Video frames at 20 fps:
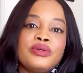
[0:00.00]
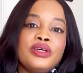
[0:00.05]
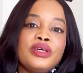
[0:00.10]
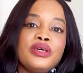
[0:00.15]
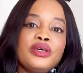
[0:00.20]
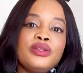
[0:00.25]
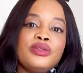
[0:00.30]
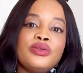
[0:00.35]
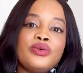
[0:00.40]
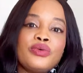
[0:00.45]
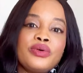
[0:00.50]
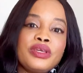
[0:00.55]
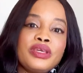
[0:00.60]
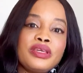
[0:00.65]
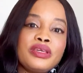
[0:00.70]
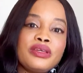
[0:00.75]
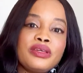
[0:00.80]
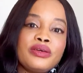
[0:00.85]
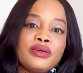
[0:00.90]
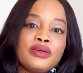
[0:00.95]

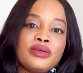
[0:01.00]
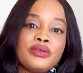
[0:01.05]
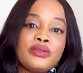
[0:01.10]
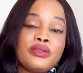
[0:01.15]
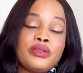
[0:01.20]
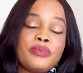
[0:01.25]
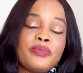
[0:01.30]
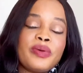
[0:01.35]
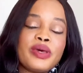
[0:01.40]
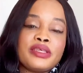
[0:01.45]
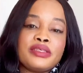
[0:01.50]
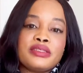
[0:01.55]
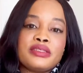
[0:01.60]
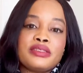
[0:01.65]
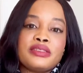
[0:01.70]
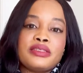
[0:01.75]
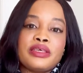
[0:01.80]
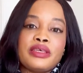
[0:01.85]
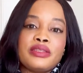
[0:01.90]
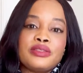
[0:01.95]
knowing the best
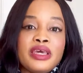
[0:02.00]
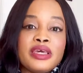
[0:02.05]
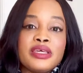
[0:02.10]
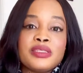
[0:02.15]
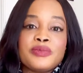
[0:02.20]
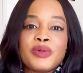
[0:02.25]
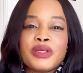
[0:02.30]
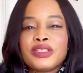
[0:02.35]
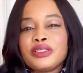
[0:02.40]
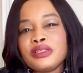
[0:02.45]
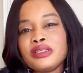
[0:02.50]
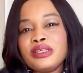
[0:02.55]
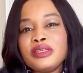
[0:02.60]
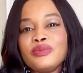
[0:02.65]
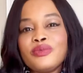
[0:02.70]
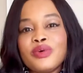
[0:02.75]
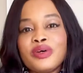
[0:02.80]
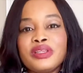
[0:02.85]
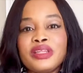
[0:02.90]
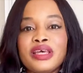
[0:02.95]
scent, especially
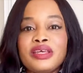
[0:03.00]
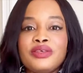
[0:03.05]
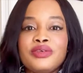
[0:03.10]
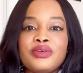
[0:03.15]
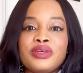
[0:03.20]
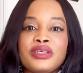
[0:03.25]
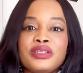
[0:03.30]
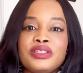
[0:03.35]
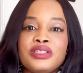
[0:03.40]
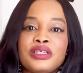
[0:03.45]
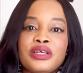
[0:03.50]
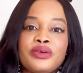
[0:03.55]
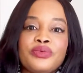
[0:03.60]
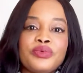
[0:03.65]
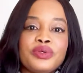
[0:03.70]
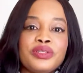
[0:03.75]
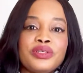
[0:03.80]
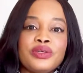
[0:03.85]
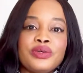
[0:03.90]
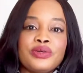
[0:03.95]
one that you can share
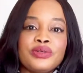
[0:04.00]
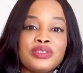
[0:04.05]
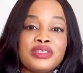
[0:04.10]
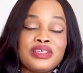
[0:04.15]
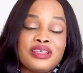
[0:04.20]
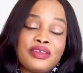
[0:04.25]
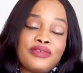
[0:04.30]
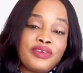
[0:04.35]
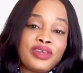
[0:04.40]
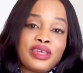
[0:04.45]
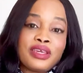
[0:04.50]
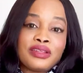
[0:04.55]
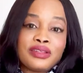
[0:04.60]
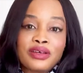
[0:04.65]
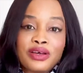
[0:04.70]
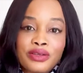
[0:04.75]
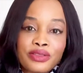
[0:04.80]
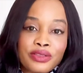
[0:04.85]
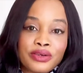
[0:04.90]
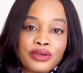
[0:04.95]
with your significant
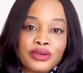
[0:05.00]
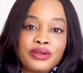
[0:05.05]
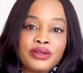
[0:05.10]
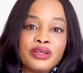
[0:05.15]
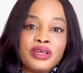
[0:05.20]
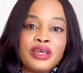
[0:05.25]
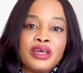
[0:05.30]
other.